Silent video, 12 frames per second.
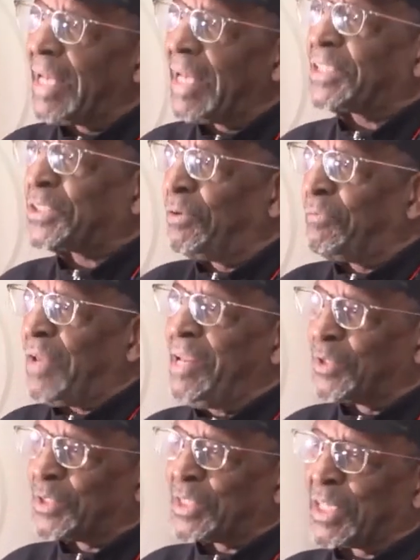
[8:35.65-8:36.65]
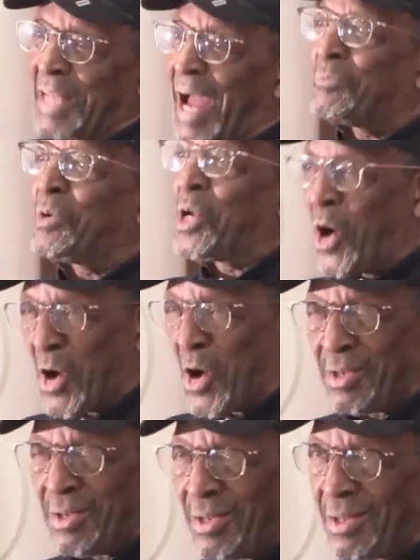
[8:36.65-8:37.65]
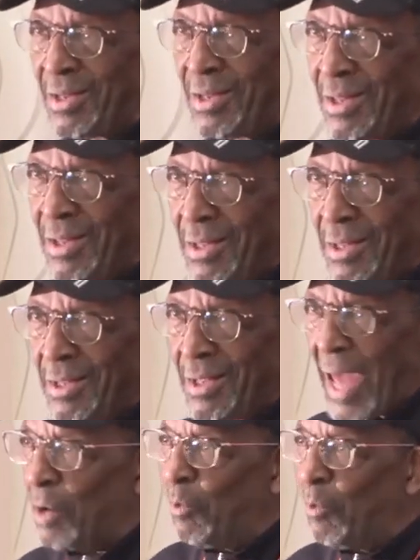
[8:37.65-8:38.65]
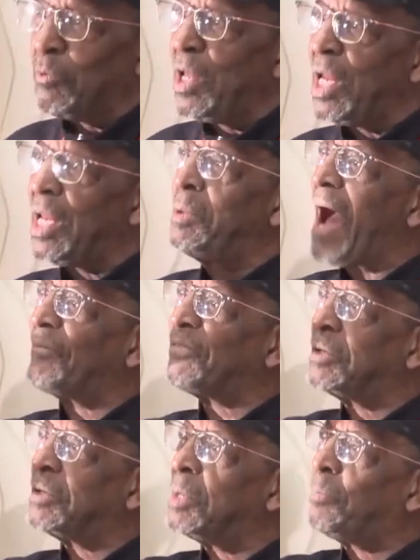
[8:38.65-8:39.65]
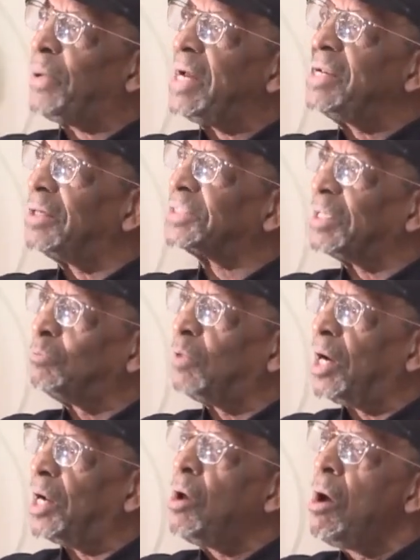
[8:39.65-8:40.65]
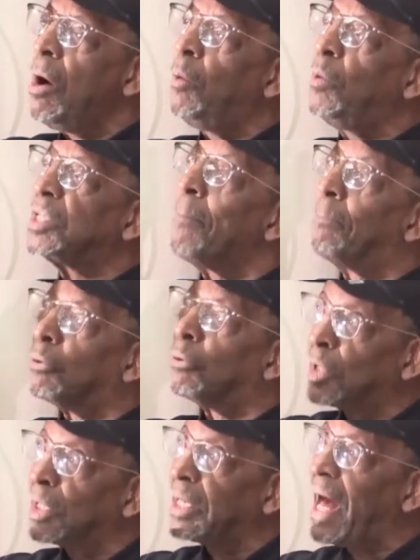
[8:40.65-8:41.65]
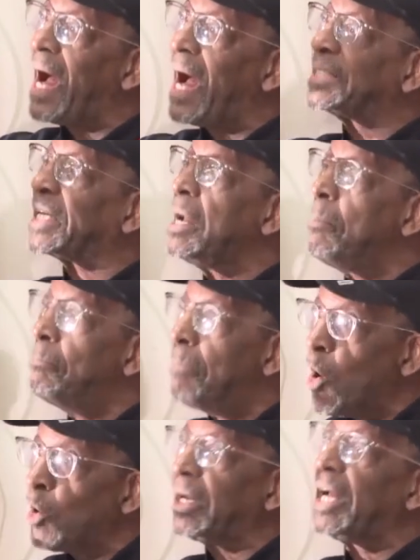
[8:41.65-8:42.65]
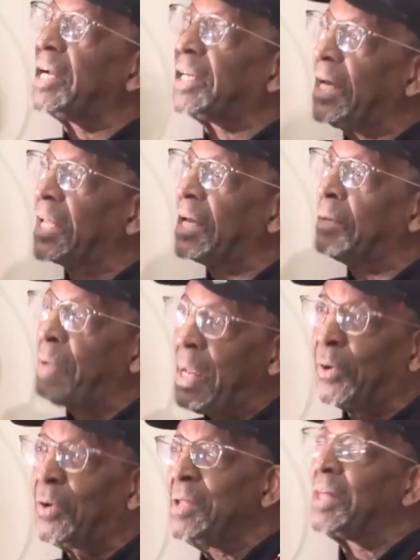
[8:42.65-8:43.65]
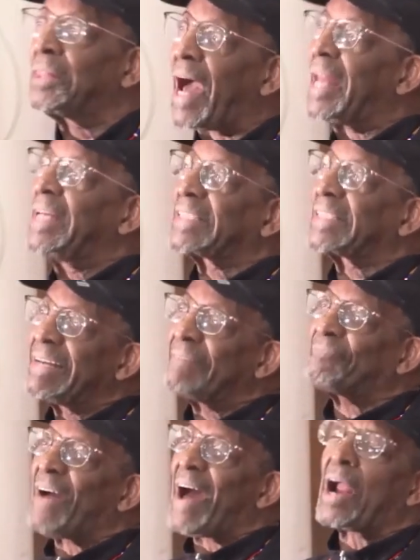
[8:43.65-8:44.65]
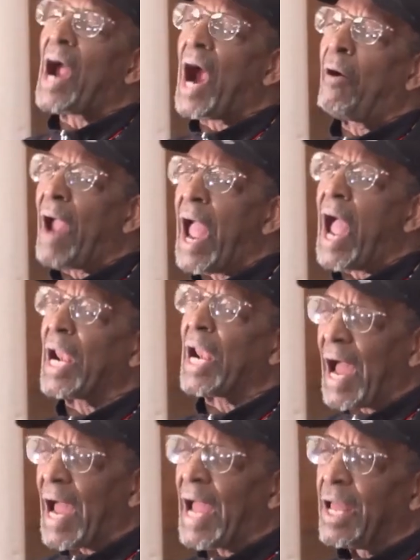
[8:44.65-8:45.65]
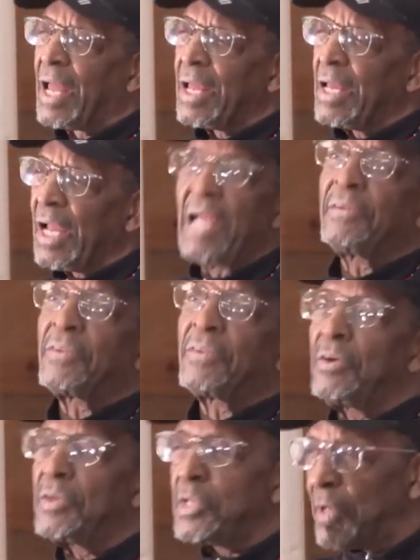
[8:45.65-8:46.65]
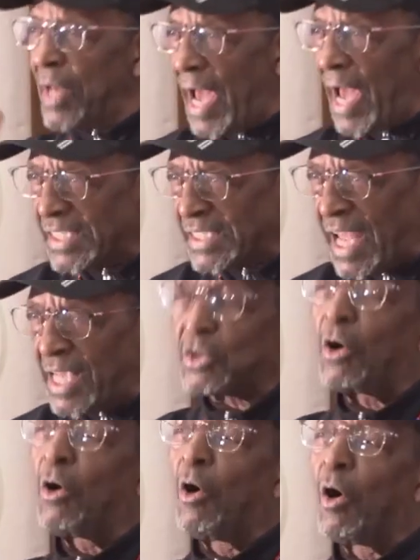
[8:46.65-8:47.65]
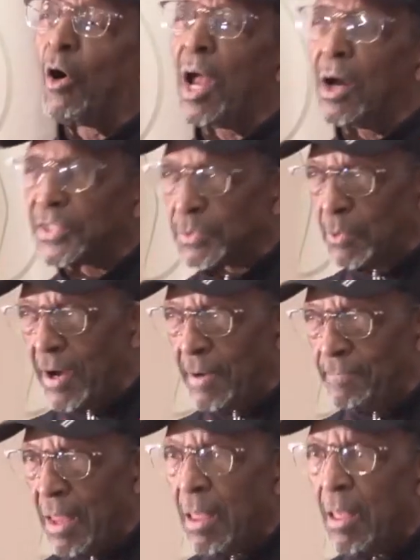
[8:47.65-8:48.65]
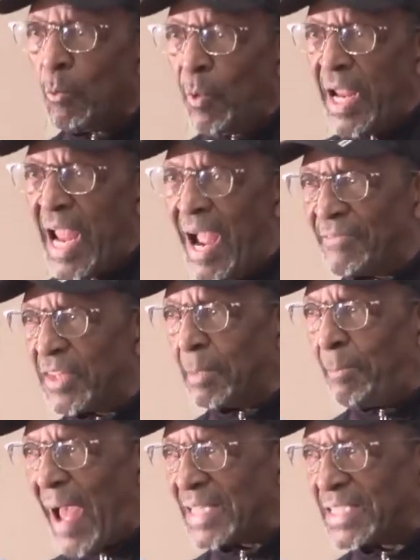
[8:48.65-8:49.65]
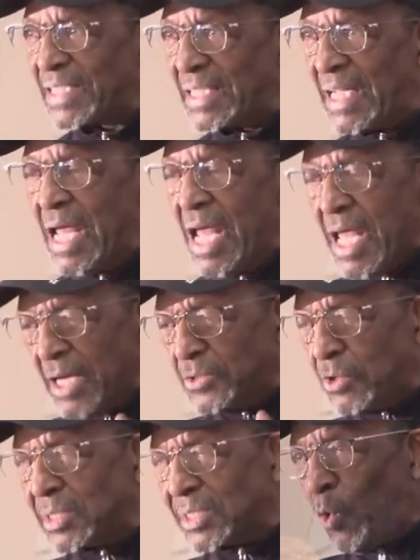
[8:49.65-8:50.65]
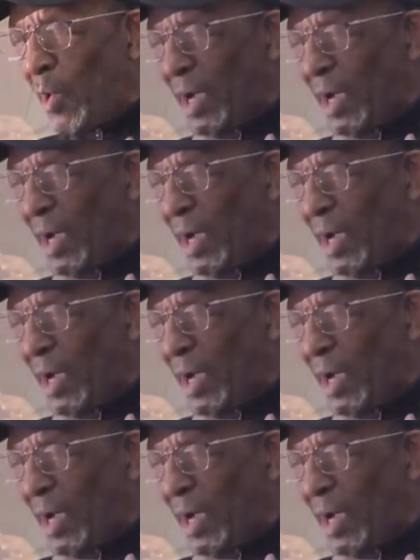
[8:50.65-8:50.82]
the lesser of evils in that regard. I don't want to really have to depend on someone who is brutalizing, murdering, and killing people, that is in fact our ally, either in the United States or elsewhere. We have the capacity in terms of